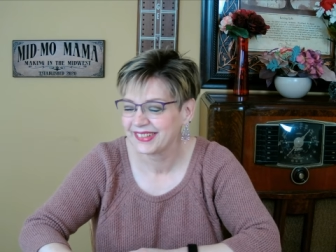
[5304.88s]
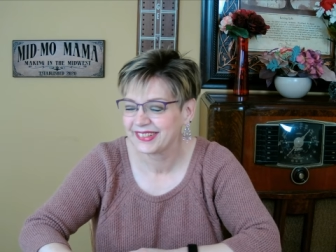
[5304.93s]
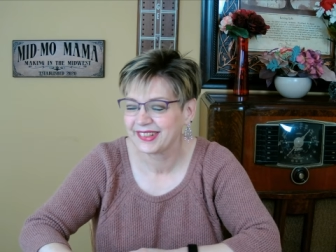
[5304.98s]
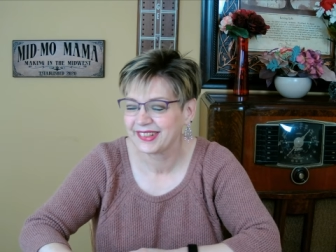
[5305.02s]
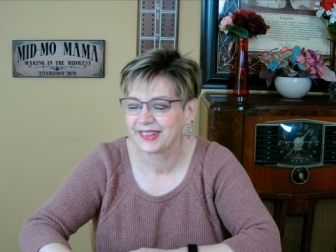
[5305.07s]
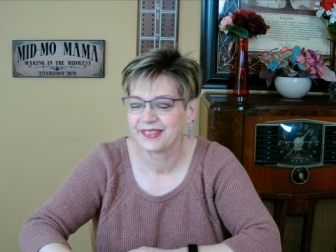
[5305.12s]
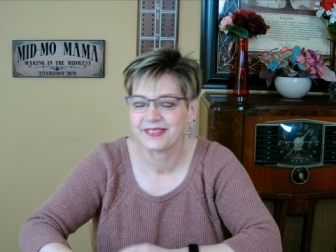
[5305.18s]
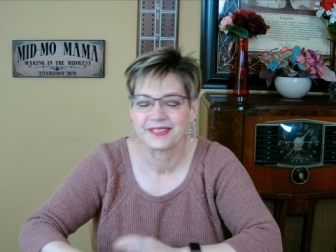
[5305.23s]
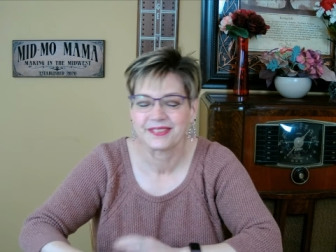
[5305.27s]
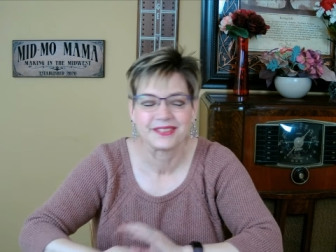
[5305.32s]
so
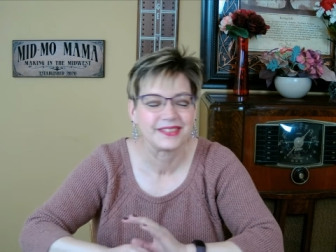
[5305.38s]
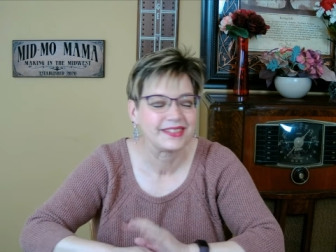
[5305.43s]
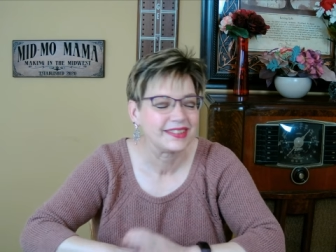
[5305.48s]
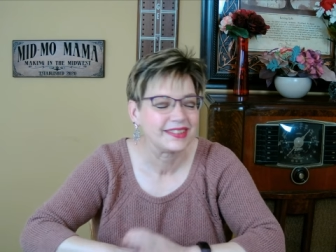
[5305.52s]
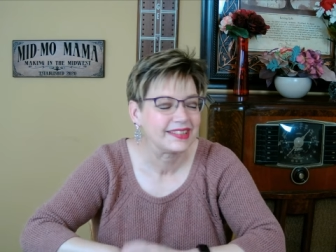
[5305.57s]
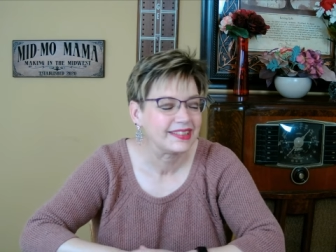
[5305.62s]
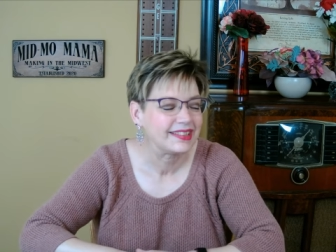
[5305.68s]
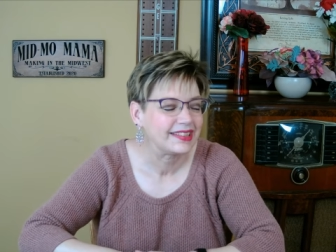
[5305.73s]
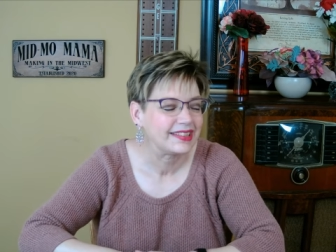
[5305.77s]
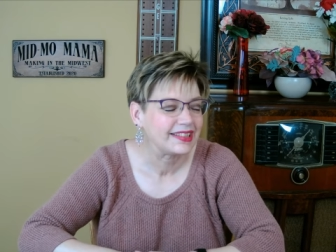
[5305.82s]

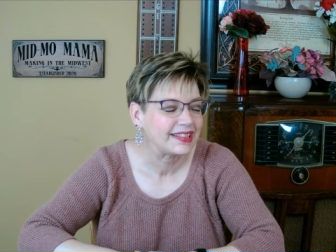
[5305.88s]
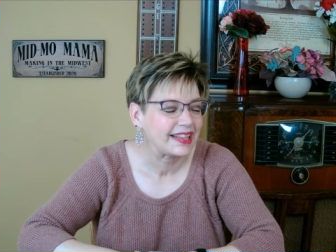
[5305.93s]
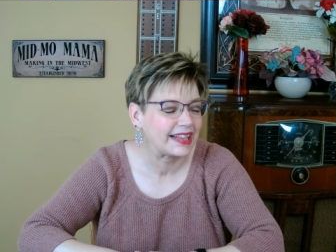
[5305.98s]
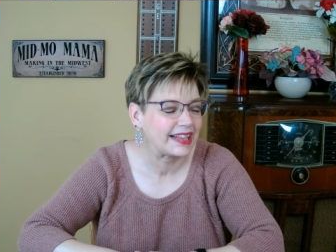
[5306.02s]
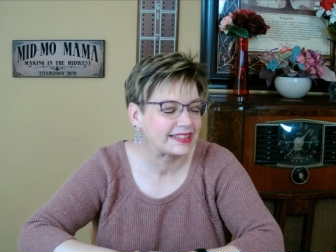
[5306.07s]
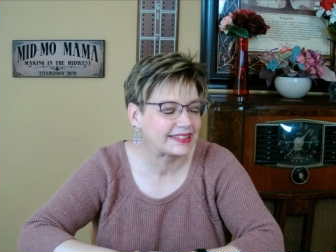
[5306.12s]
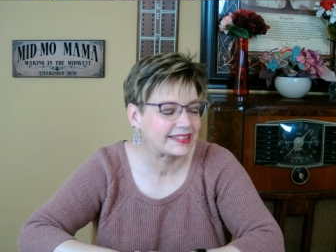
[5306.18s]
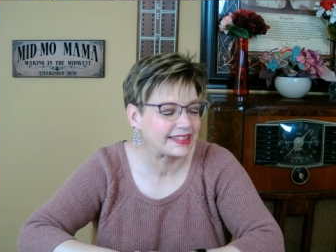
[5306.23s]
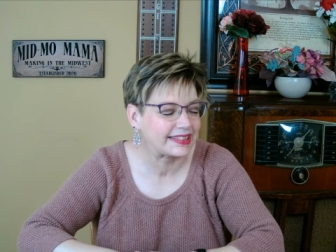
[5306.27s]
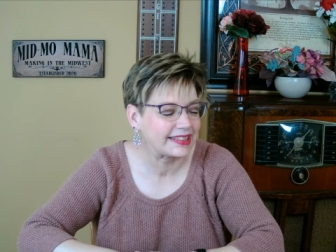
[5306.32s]

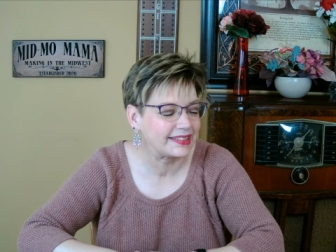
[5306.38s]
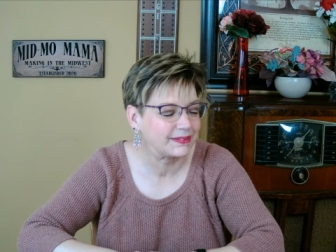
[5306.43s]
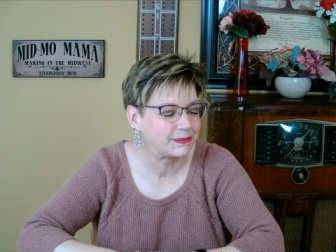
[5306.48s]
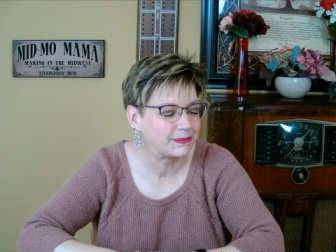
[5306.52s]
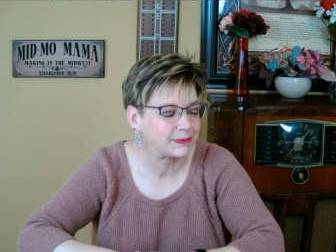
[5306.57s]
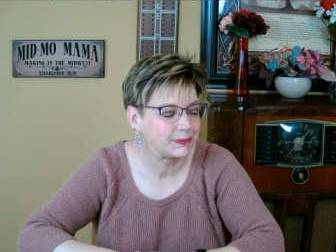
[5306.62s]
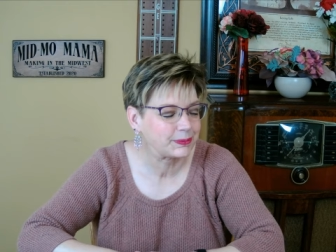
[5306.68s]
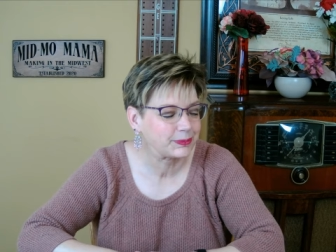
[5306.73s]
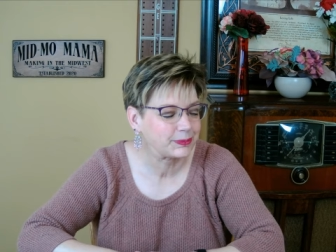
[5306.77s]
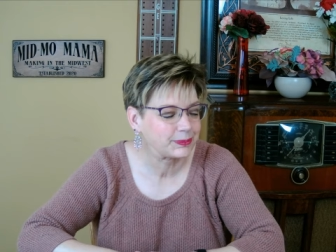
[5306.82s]
that's it.
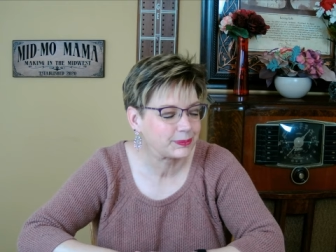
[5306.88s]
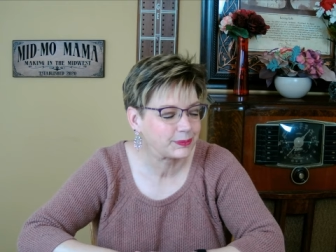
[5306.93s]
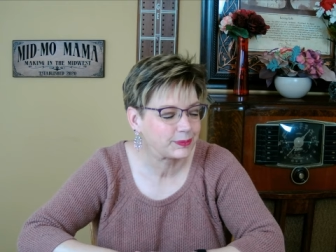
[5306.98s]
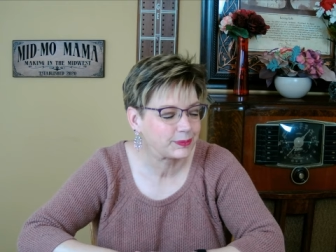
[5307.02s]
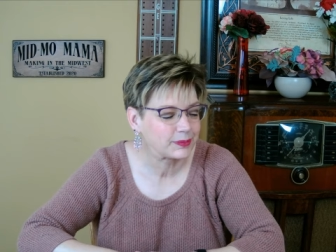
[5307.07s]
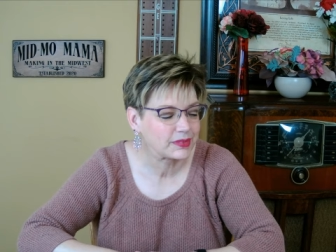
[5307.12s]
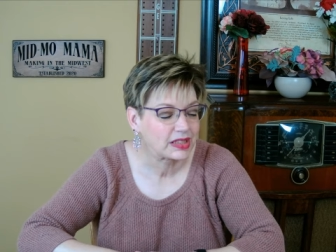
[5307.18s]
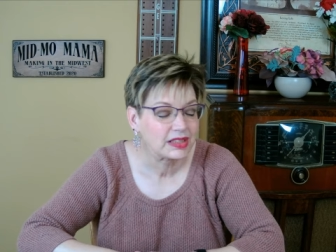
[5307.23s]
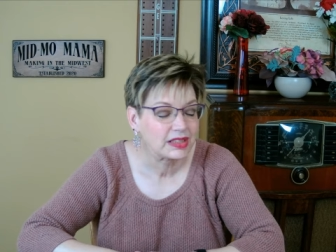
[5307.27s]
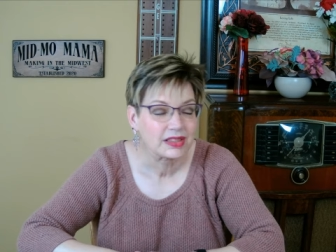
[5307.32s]

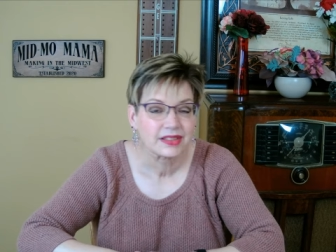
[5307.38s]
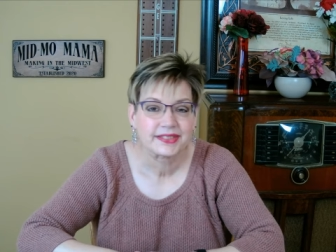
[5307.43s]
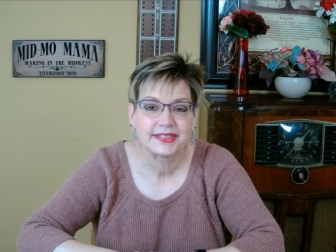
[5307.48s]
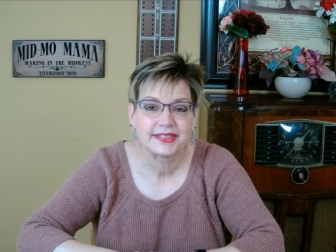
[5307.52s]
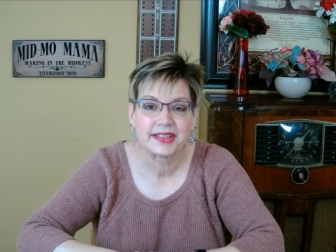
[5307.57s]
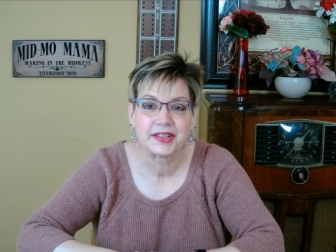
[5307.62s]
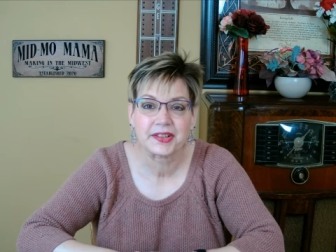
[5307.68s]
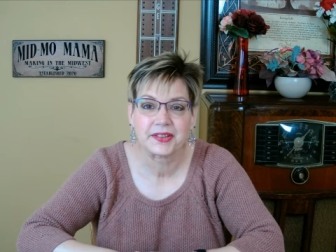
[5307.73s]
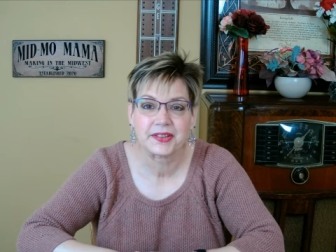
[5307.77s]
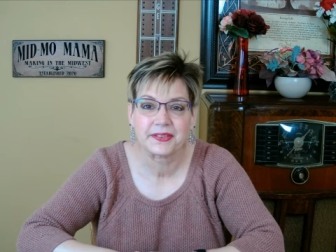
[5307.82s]

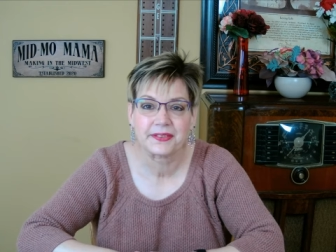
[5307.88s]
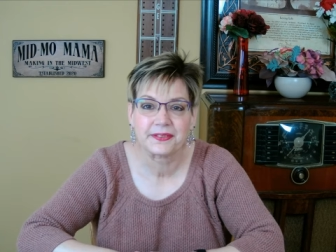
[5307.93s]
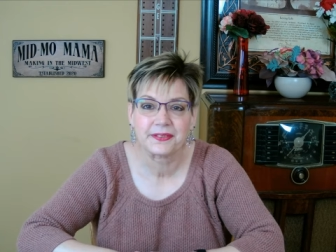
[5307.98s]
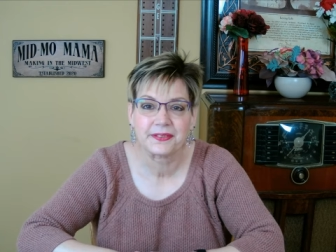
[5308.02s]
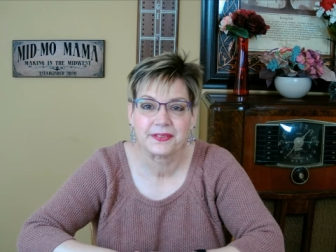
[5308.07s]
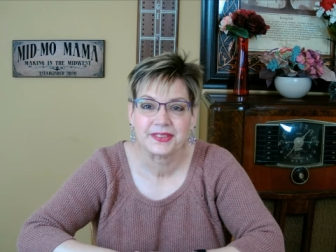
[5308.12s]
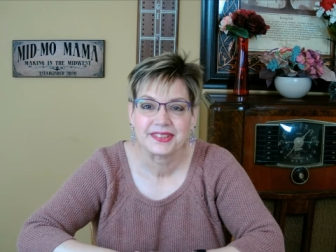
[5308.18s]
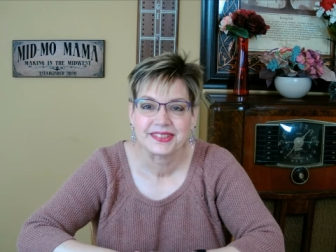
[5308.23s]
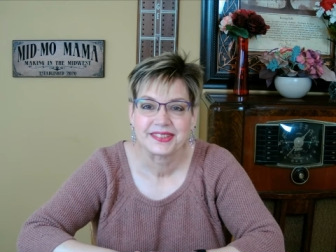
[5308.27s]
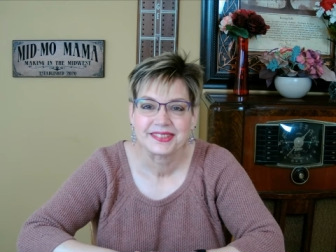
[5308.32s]
So
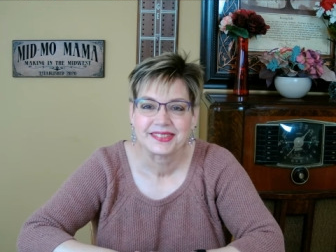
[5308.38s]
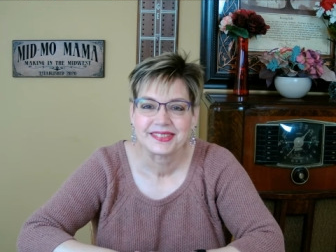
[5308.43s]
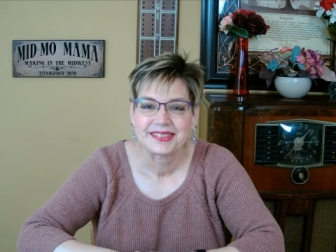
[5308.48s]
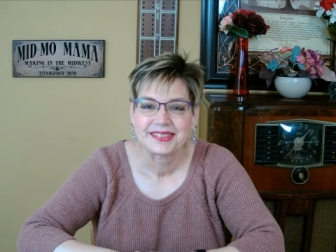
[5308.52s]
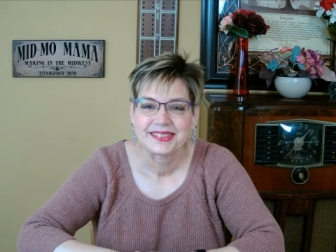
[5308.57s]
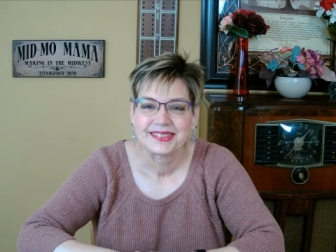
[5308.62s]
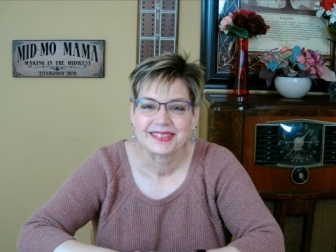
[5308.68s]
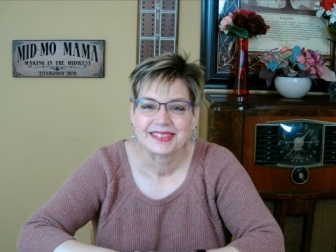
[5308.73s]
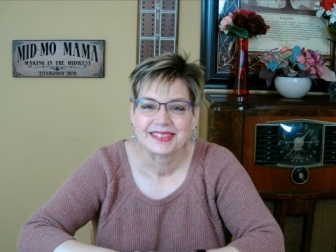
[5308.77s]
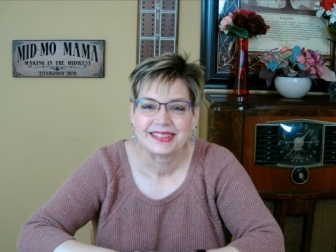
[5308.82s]

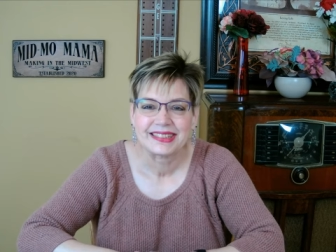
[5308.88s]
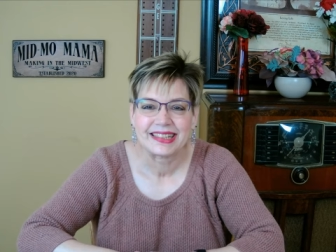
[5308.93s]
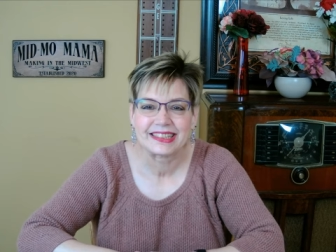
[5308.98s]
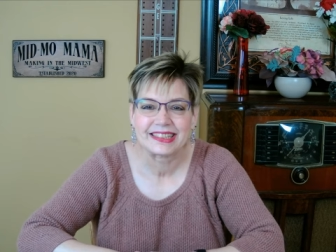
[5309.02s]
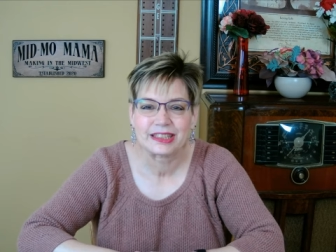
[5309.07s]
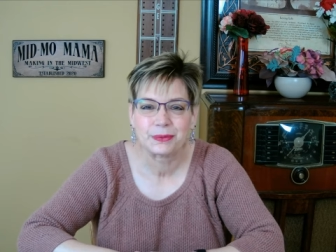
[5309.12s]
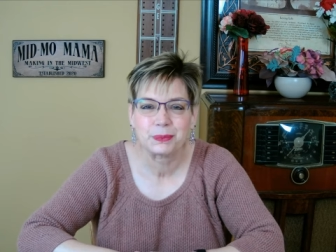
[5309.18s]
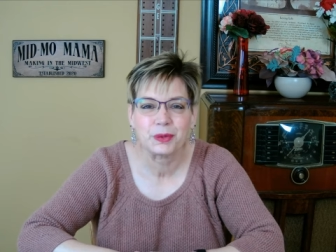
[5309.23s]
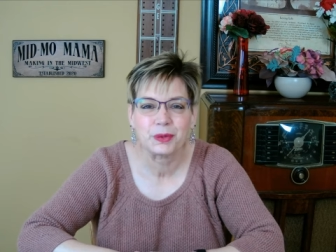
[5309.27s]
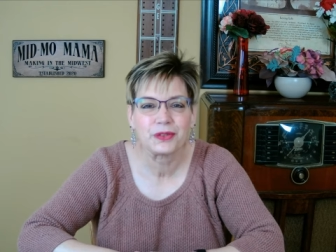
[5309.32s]

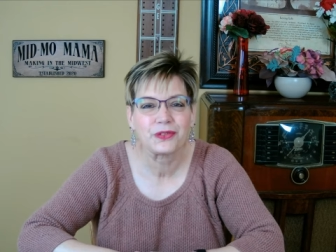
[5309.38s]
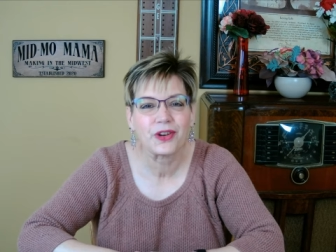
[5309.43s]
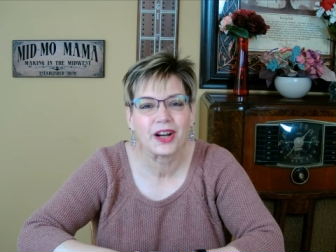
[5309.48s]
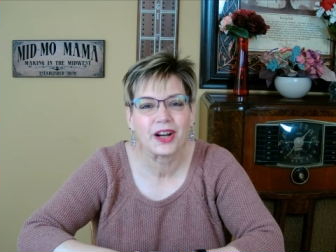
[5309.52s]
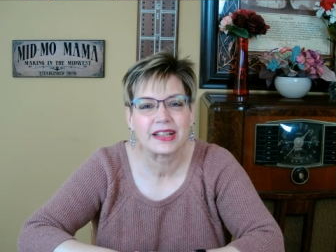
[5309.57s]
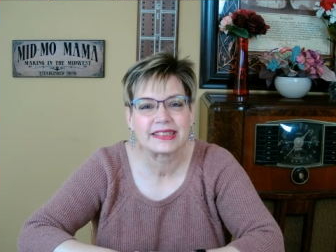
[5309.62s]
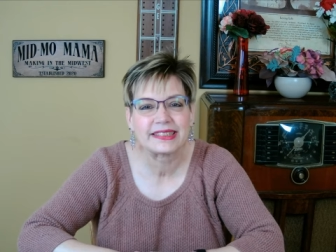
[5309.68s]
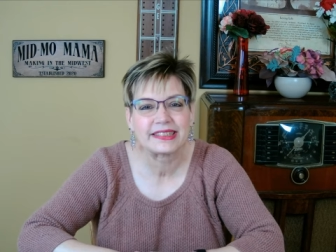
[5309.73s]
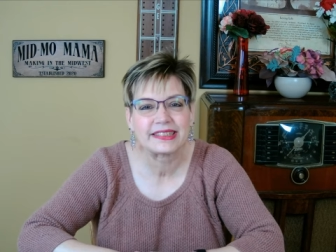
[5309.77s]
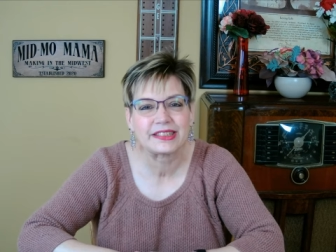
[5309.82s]
let's move
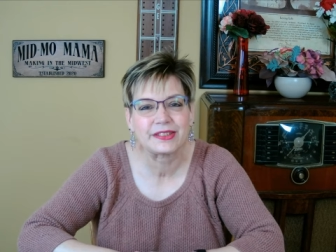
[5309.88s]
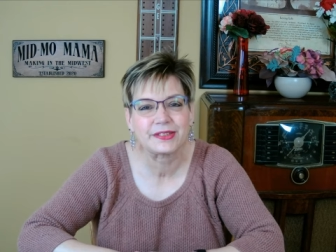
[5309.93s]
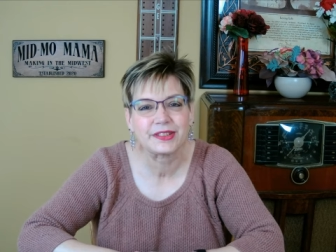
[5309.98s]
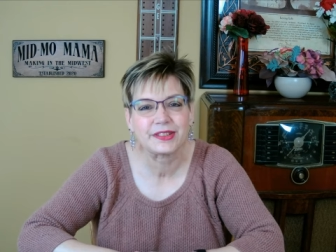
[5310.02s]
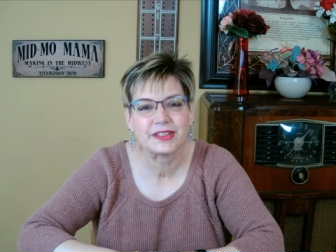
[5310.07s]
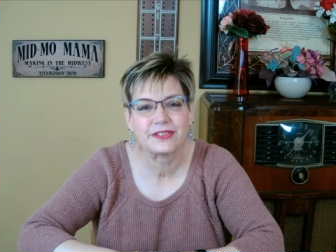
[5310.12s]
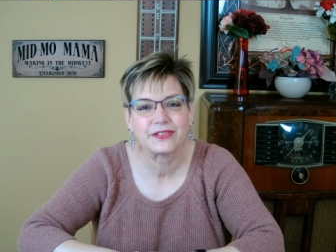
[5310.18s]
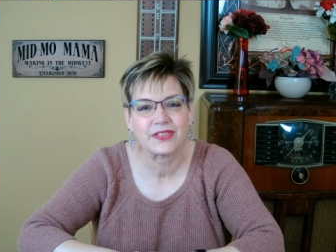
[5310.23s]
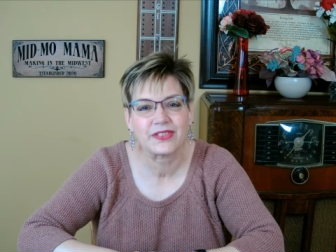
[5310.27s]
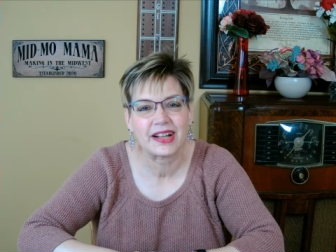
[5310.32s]
on to
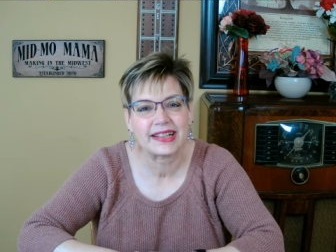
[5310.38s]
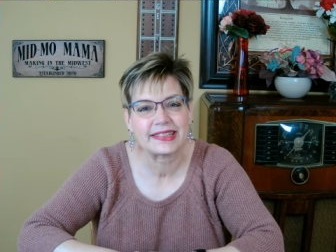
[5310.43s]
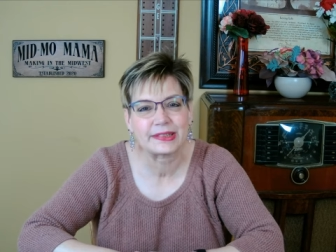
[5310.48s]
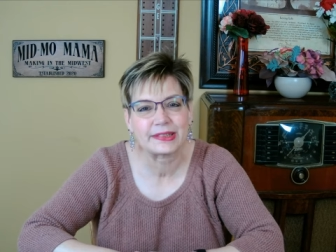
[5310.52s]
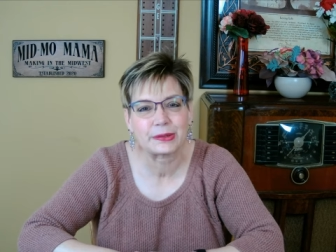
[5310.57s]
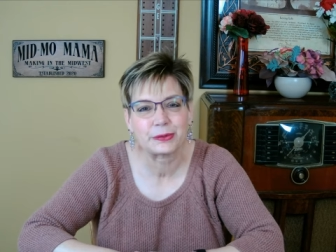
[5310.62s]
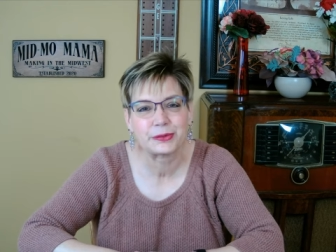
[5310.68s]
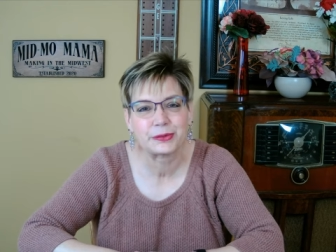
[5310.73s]
the final